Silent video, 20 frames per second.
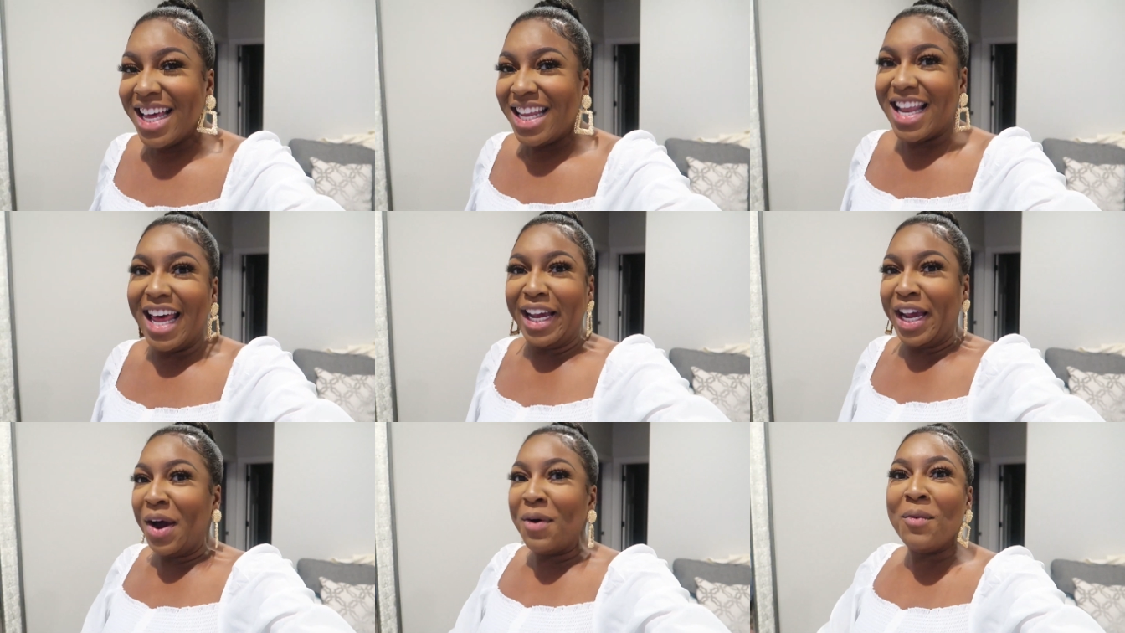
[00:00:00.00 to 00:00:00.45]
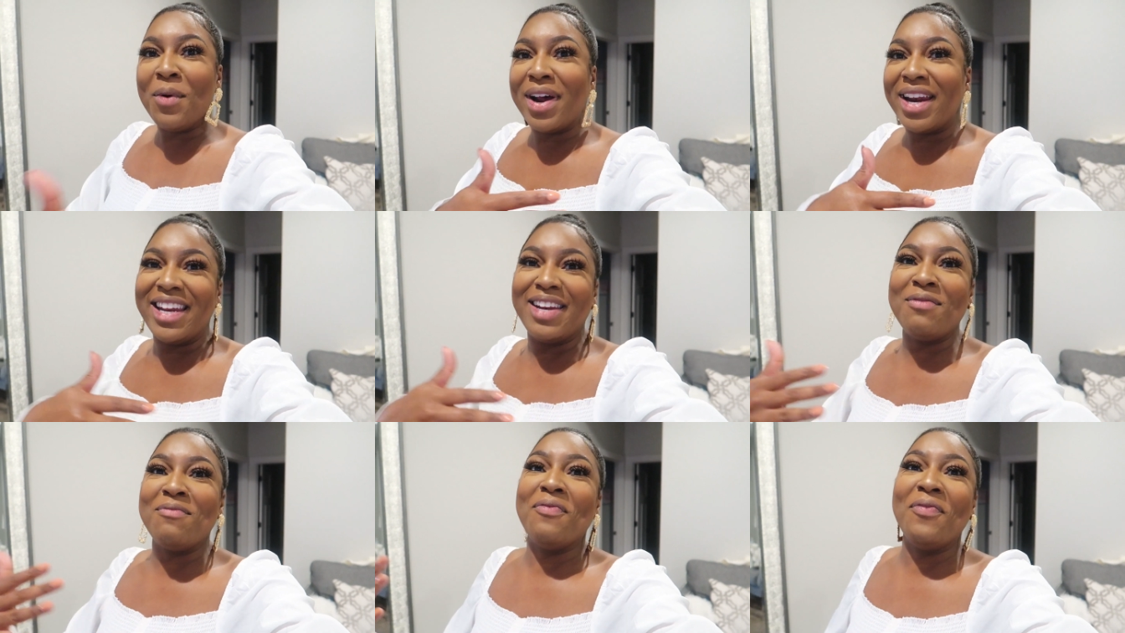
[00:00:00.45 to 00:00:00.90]
Like, I
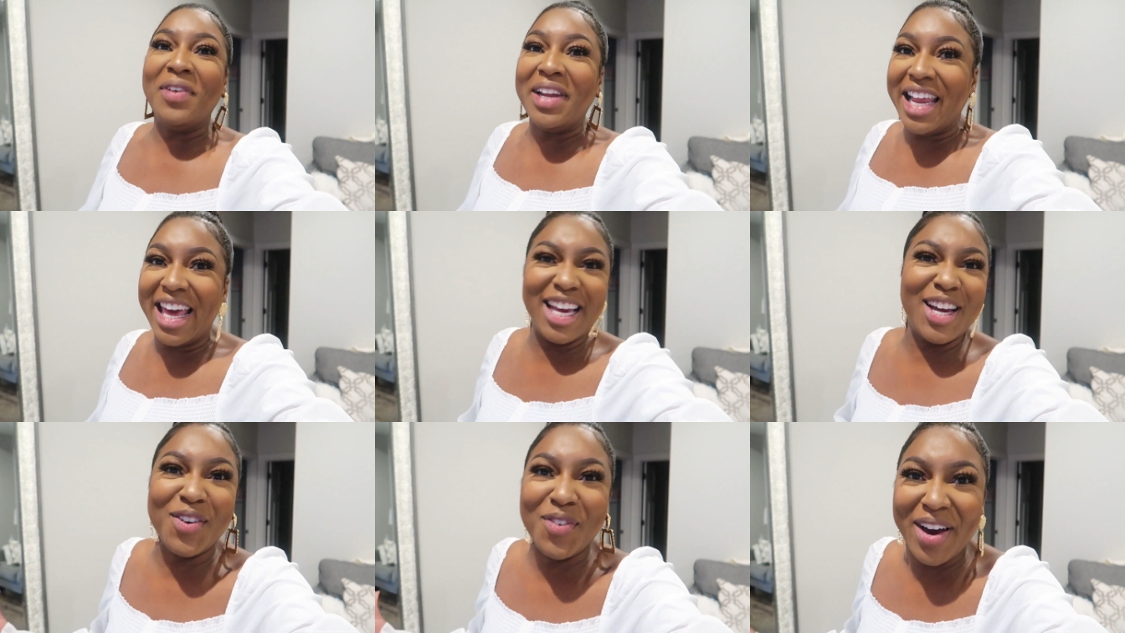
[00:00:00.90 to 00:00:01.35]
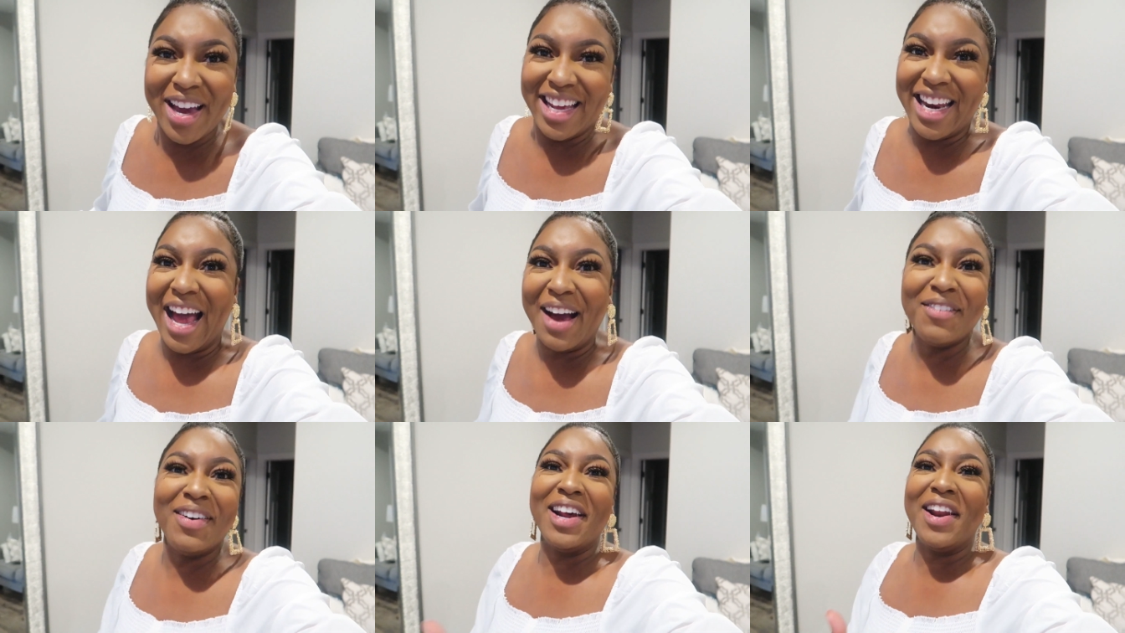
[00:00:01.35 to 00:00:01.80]
wanted
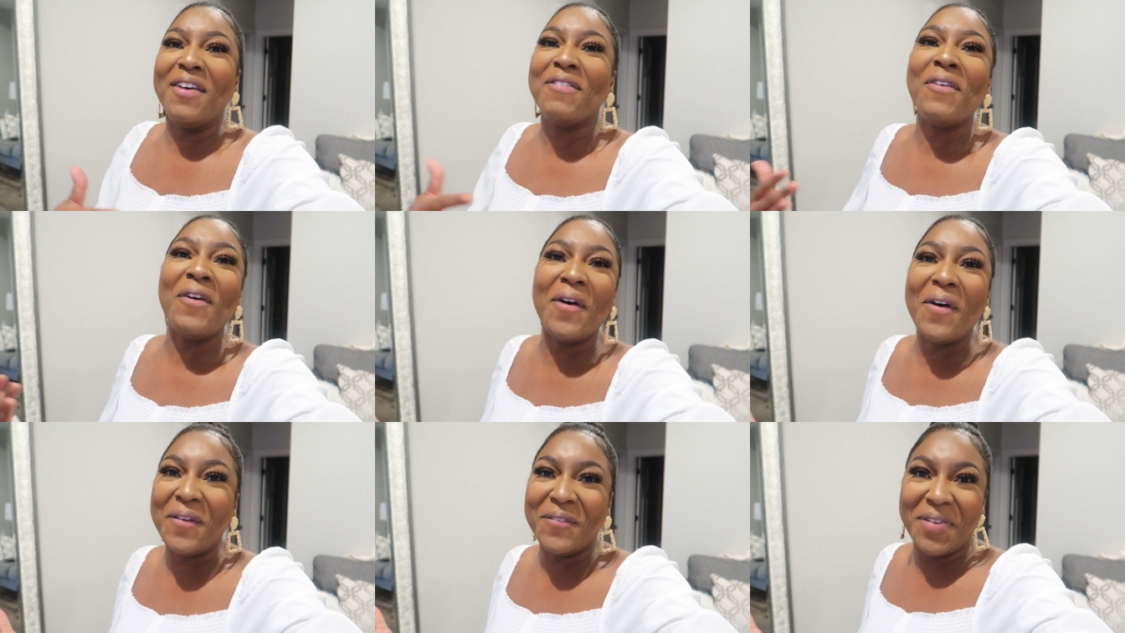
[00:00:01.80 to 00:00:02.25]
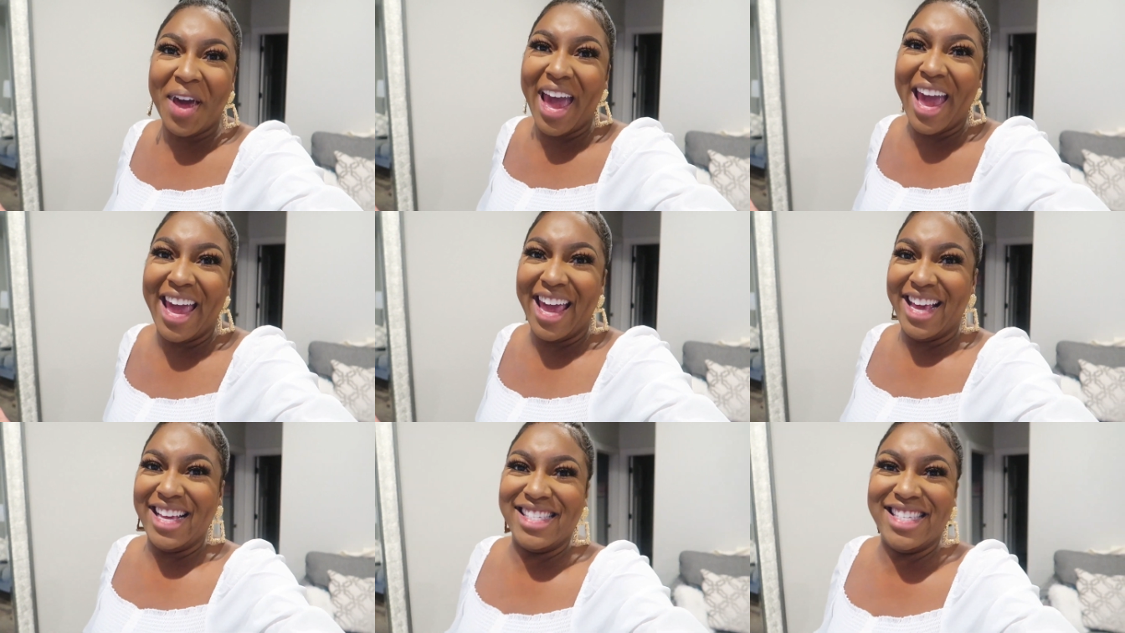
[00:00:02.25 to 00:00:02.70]
liquid. I want a full
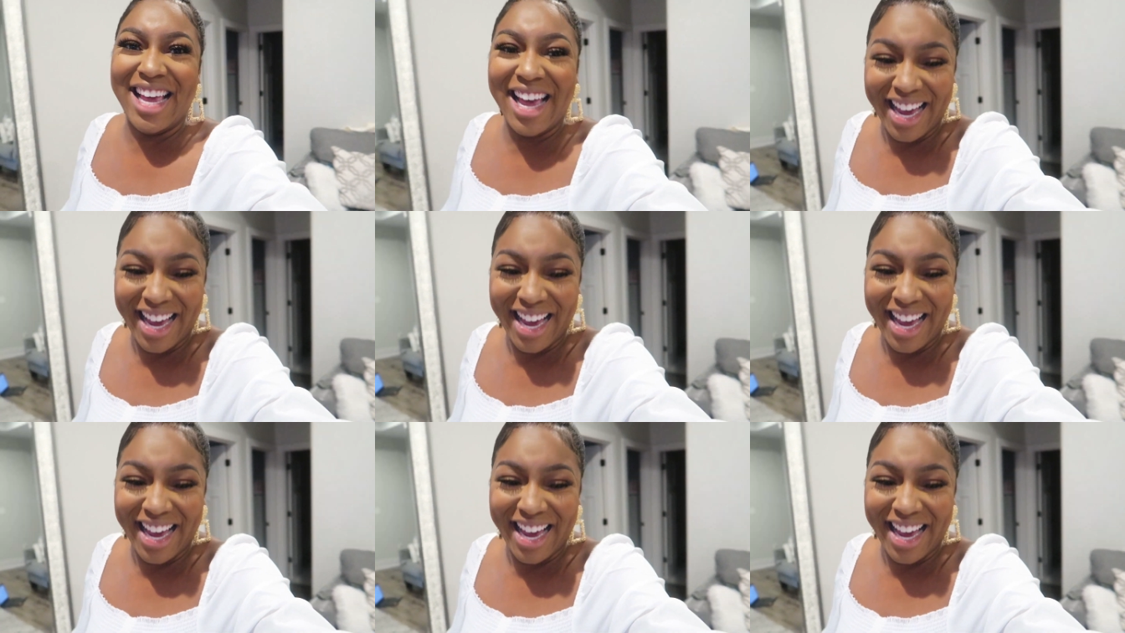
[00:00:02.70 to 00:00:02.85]
face.